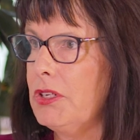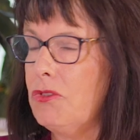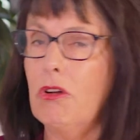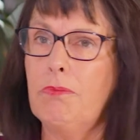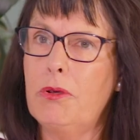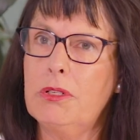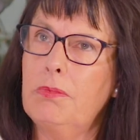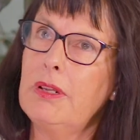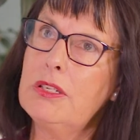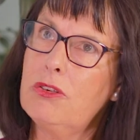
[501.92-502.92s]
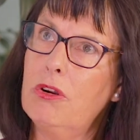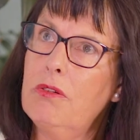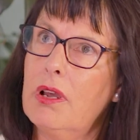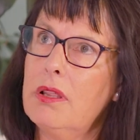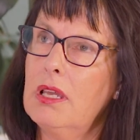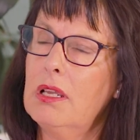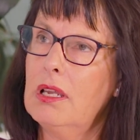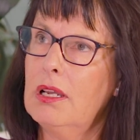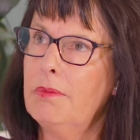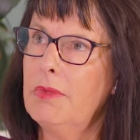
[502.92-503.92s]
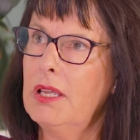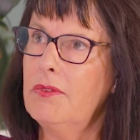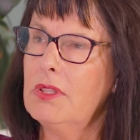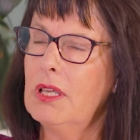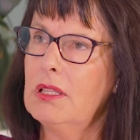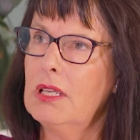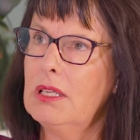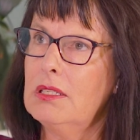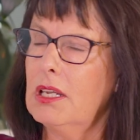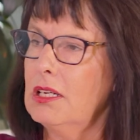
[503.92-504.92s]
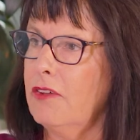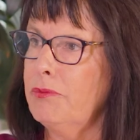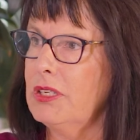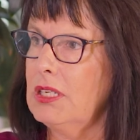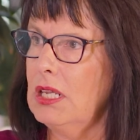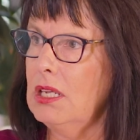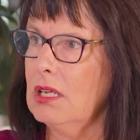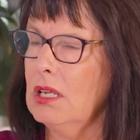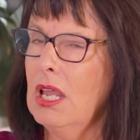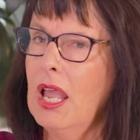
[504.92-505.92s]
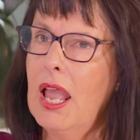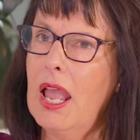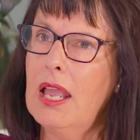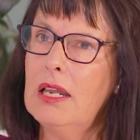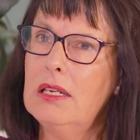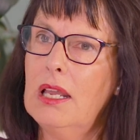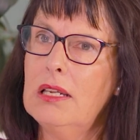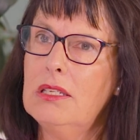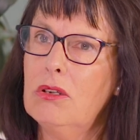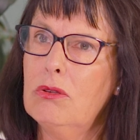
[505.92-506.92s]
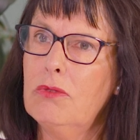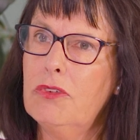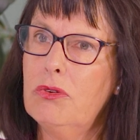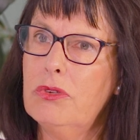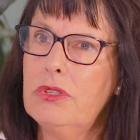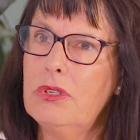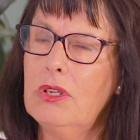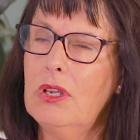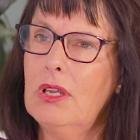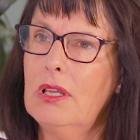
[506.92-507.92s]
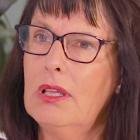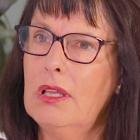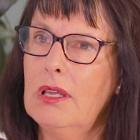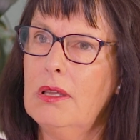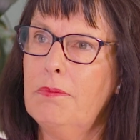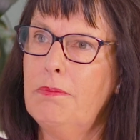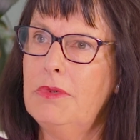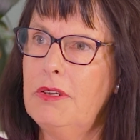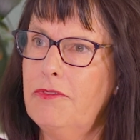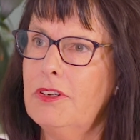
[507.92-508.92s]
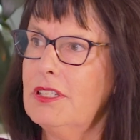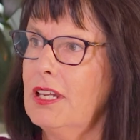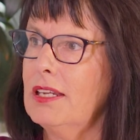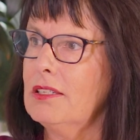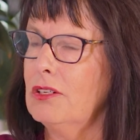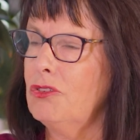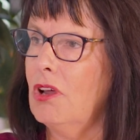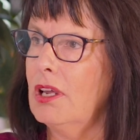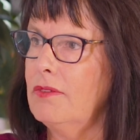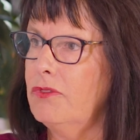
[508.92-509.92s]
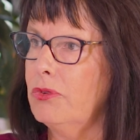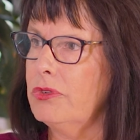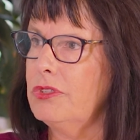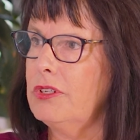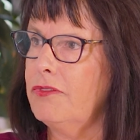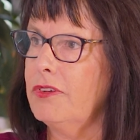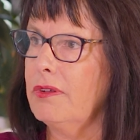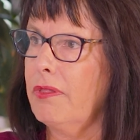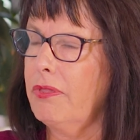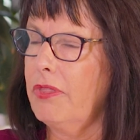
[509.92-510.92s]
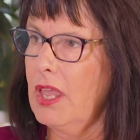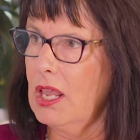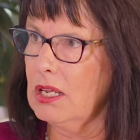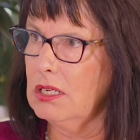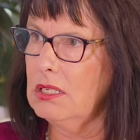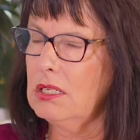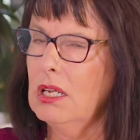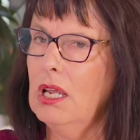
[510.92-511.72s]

strong, possibly stronger, I think, even than the state governments here. And so, of course, different states can try and enforce different things